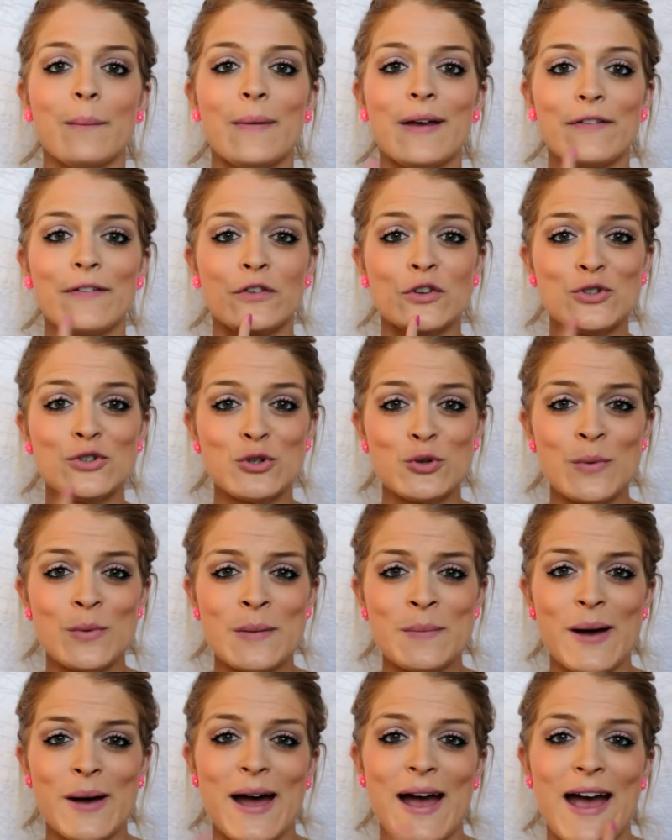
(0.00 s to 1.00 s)
If you do
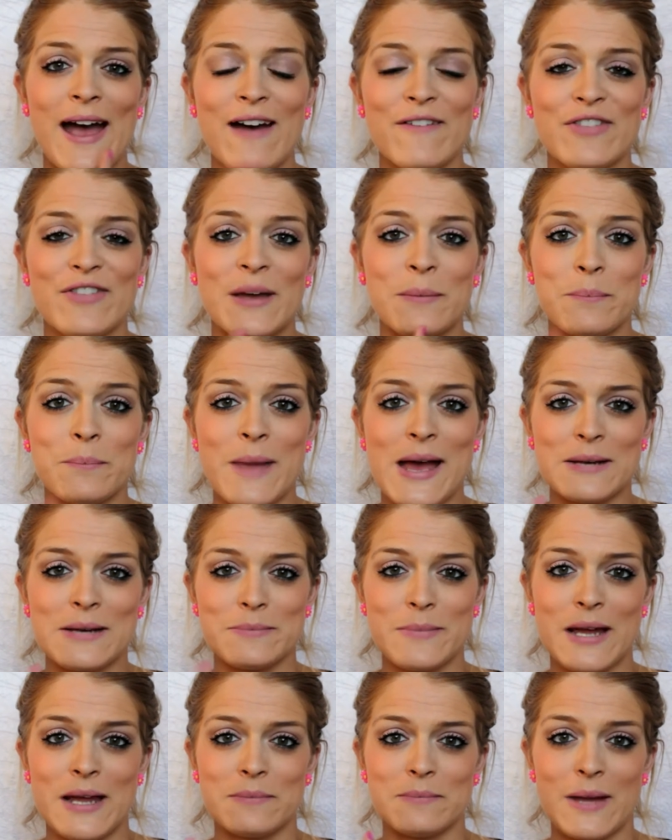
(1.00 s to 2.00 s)
remember, I have that
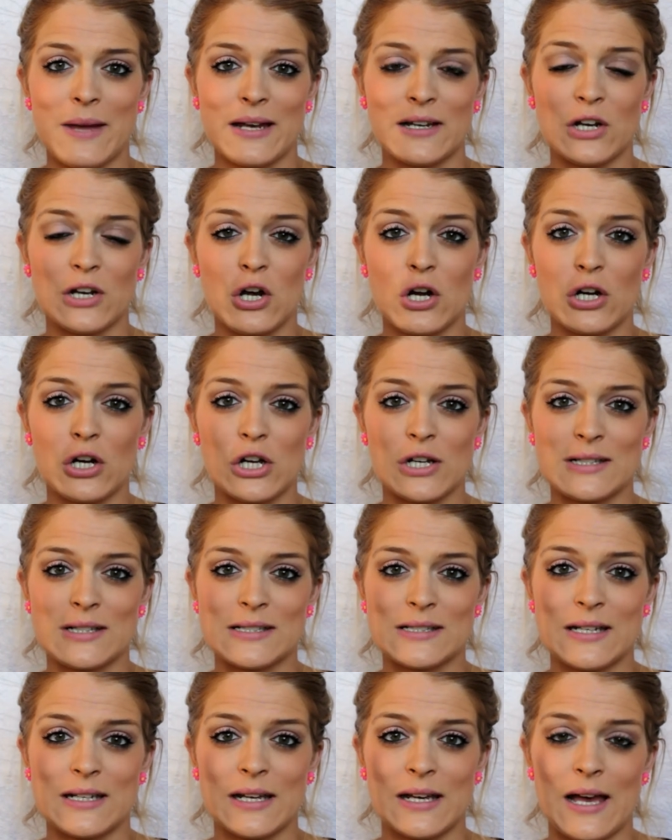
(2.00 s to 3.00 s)
matte
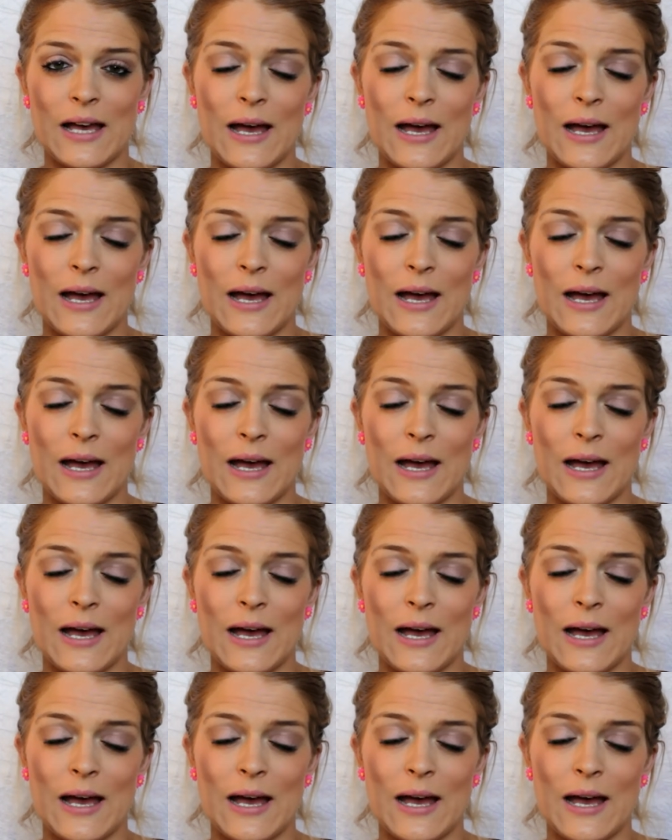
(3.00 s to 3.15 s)
long-lasting